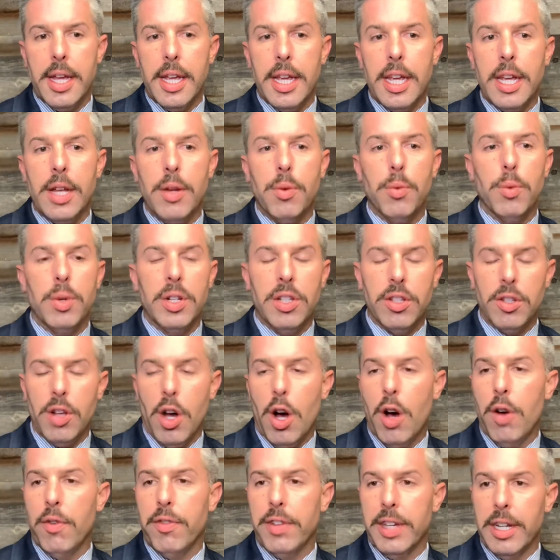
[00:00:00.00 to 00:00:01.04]
in
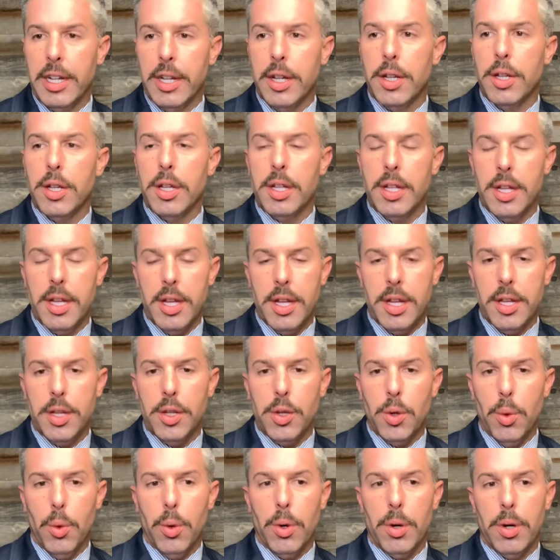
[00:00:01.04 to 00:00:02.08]
resolving
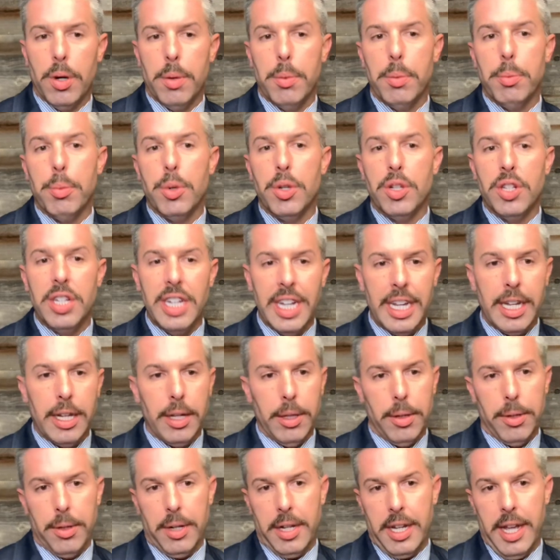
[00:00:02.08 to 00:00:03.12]
your
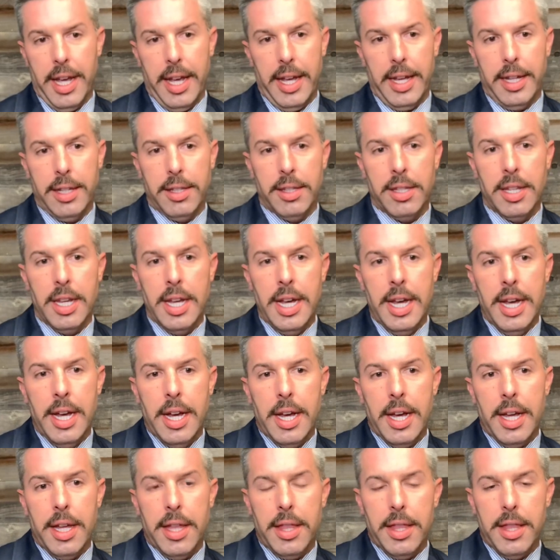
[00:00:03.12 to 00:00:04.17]
particular case.
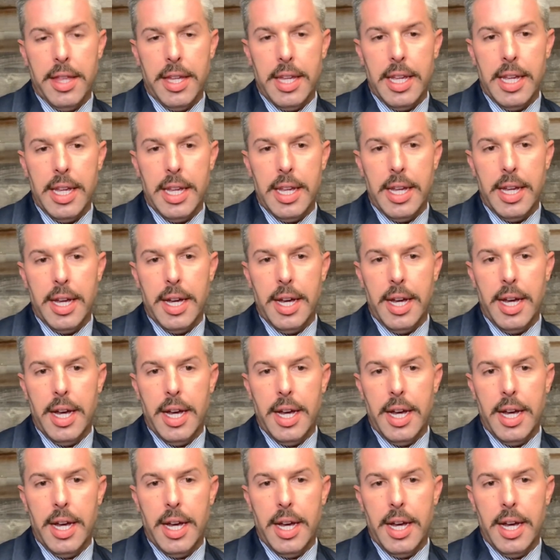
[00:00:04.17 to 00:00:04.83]
The